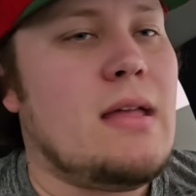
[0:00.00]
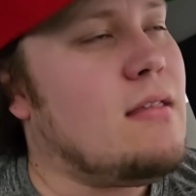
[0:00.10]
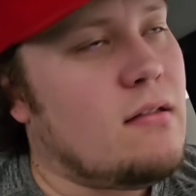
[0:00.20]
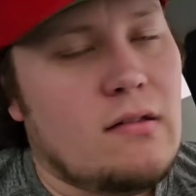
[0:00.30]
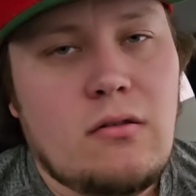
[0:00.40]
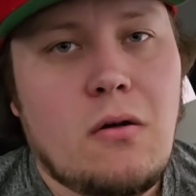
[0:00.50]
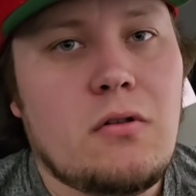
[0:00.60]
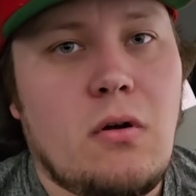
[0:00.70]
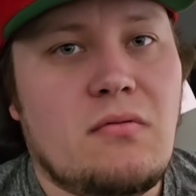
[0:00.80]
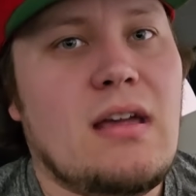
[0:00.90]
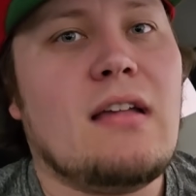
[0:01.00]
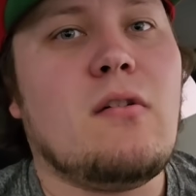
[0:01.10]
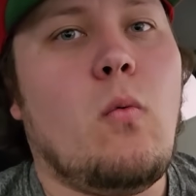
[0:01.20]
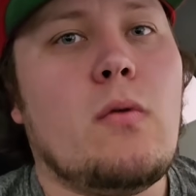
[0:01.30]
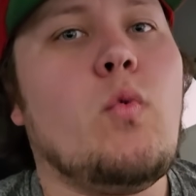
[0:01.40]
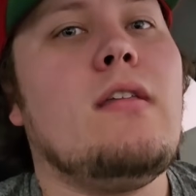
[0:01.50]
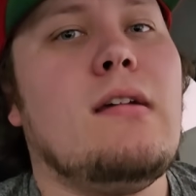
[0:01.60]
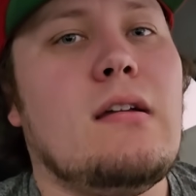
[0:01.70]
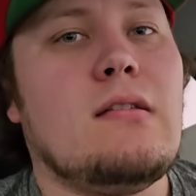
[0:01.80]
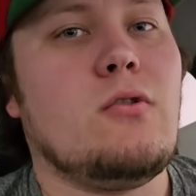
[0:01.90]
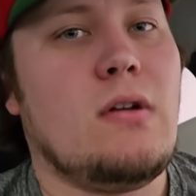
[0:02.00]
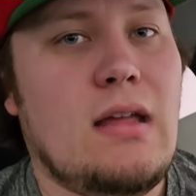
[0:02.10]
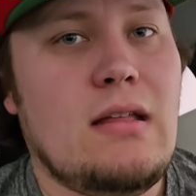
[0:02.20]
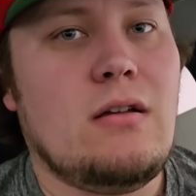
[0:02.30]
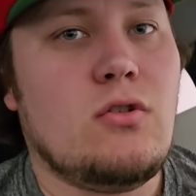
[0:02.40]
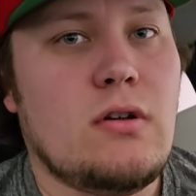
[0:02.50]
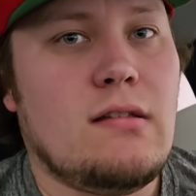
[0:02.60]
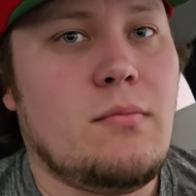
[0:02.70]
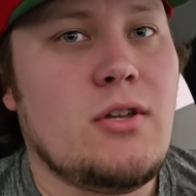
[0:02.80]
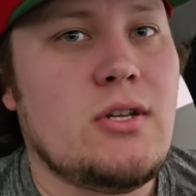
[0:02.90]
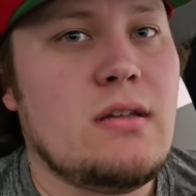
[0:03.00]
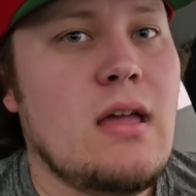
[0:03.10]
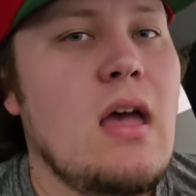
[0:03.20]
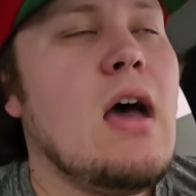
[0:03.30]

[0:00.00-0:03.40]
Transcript: And that's a no-no. That's a one-way ticket to grenading your transmission.